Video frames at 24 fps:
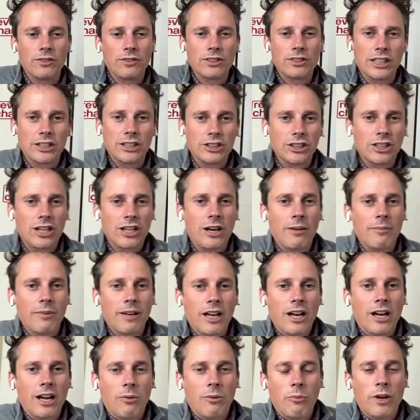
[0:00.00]
conversation
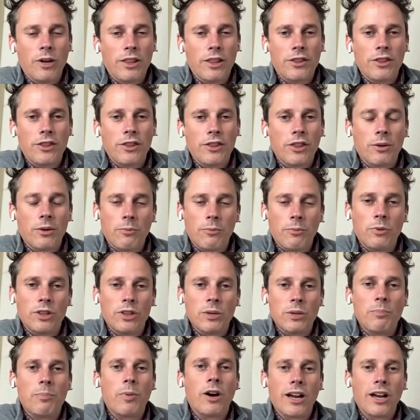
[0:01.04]
coming up with the
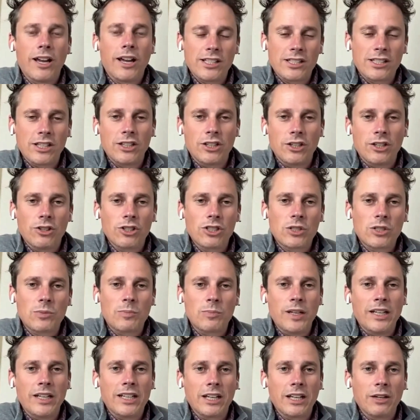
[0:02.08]
with the buyers that you're
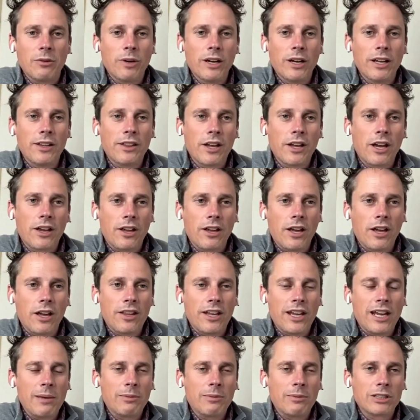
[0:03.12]
speaking with? Are,
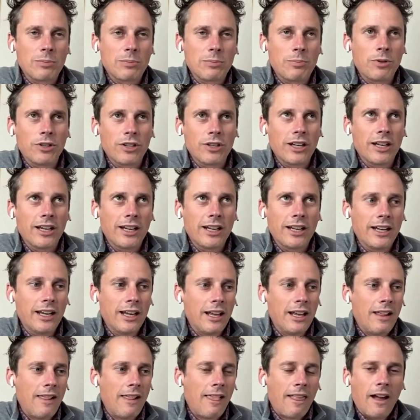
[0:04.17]
are they able to put a
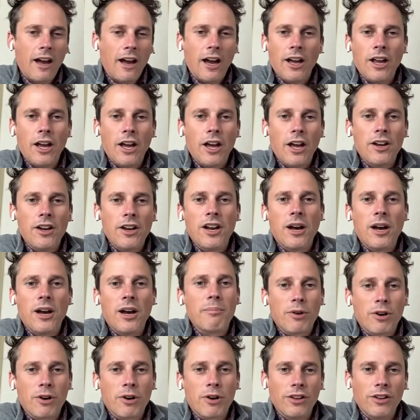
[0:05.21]
a, a
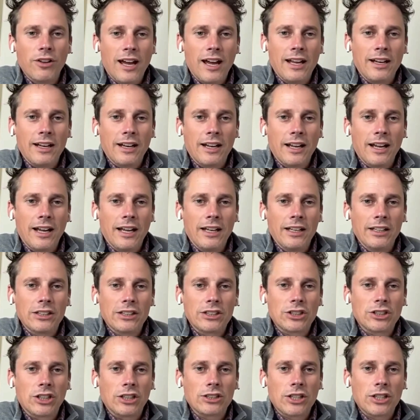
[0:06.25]
number on that
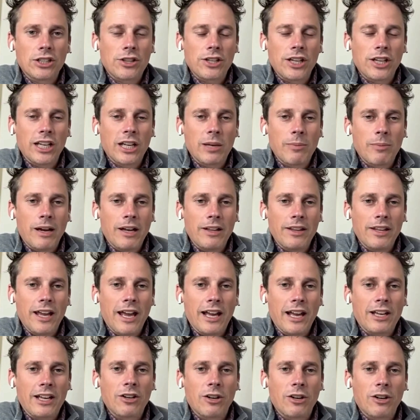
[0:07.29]
and start to think about
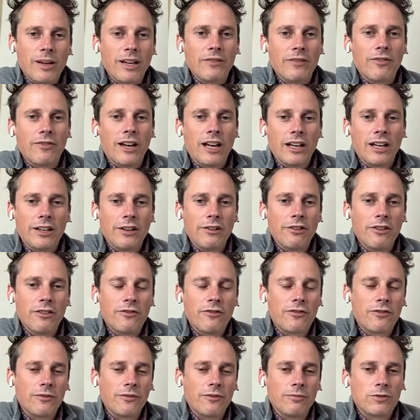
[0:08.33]
the economic value
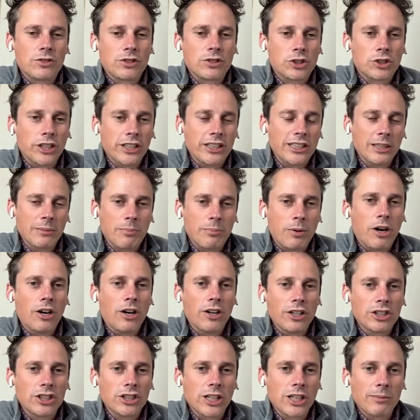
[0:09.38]
of treating
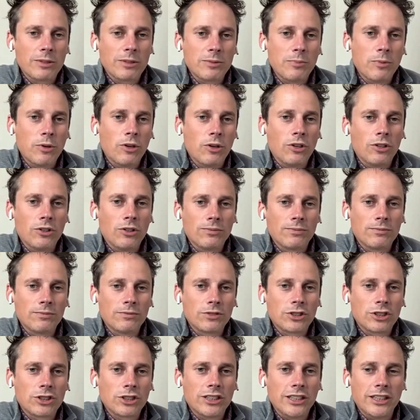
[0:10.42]
partnerships more
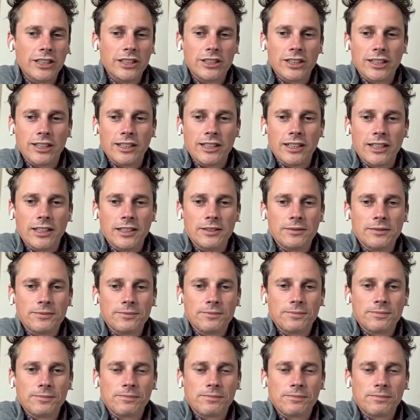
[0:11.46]
strategically.